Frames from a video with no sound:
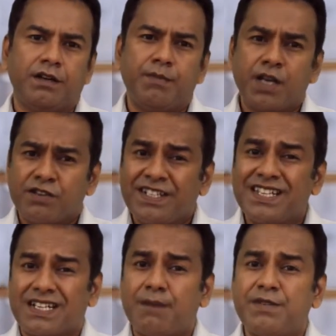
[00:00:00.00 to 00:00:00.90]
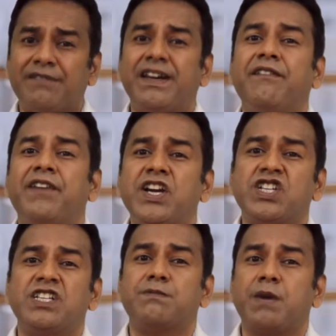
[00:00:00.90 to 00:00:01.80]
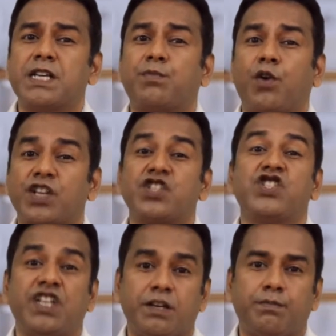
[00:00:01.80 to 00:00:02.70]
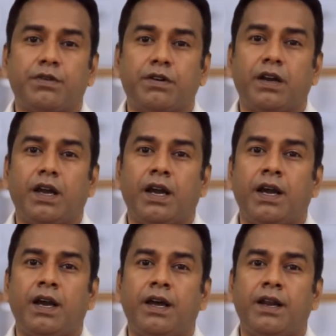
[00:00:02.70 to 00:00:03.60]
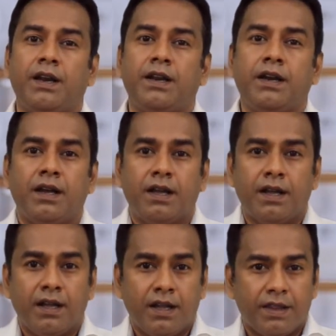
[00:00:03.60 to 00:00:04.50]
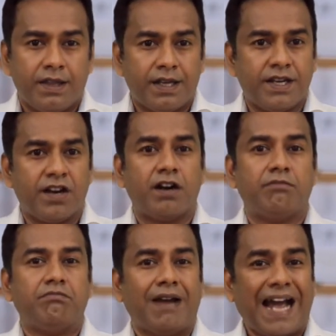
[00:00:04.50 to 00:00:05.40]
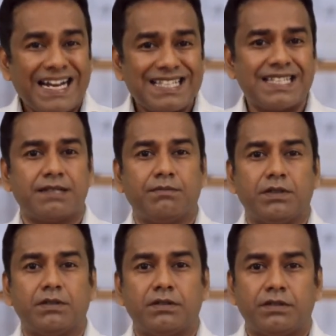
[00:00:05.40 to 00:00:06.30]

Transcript: Because disruptive innovations makes products cheaper and that they are accessible